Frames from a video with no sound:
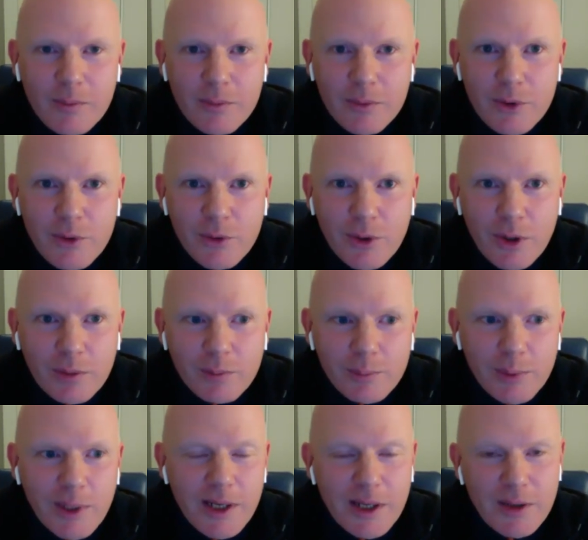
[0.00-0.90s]
You've got
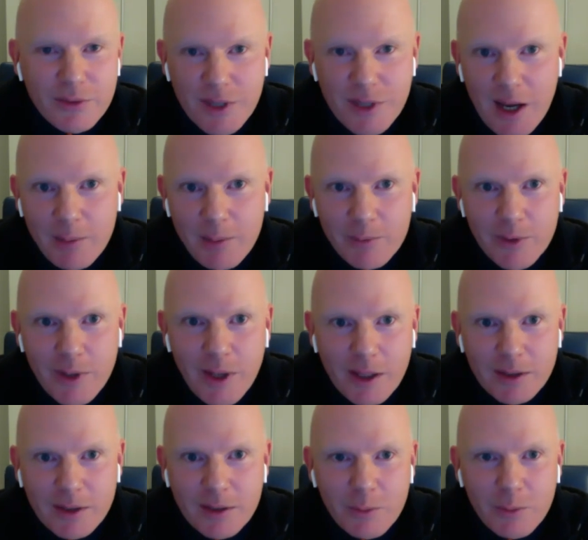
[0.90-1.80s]
plenty of time for
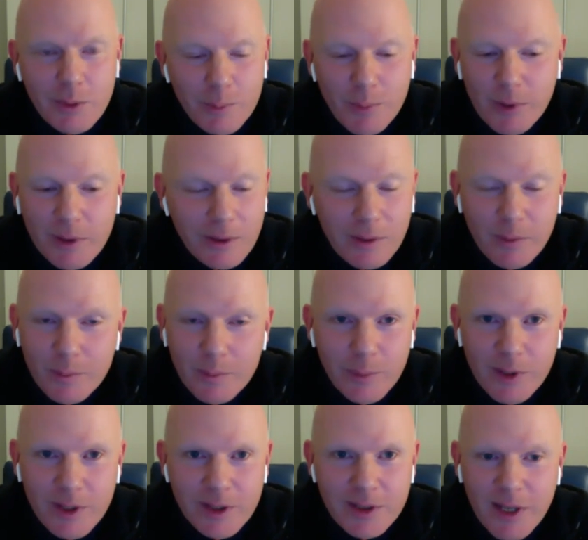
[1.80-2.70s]
that. But
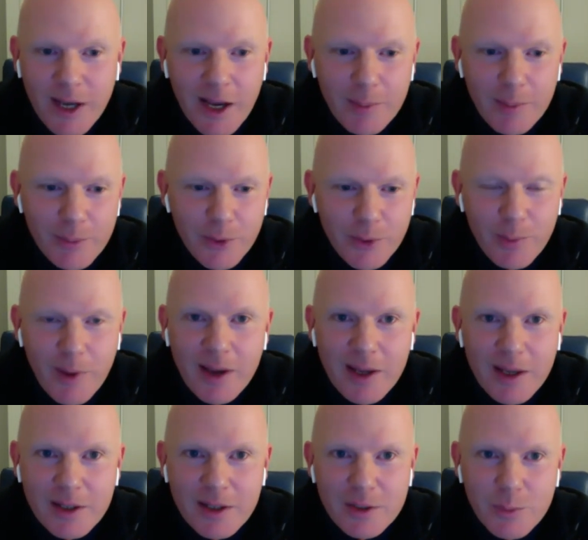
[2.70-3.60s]
by the time you're my
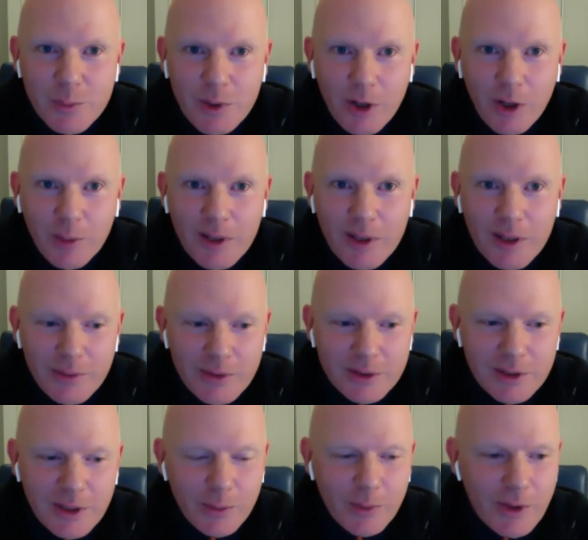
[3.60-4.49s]
age, we'll all be living
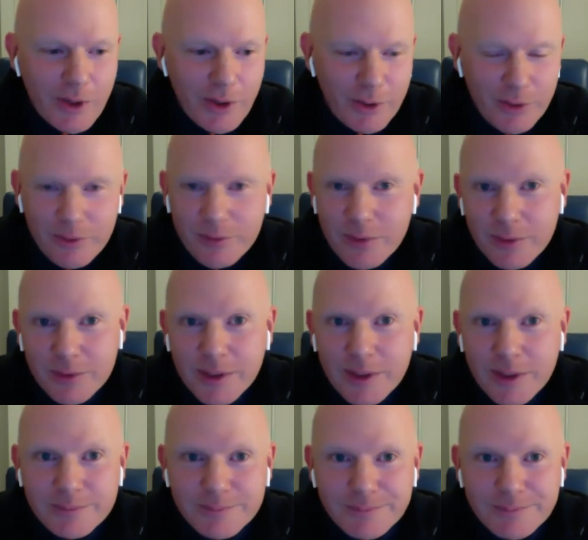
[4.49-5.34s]
till we're 150.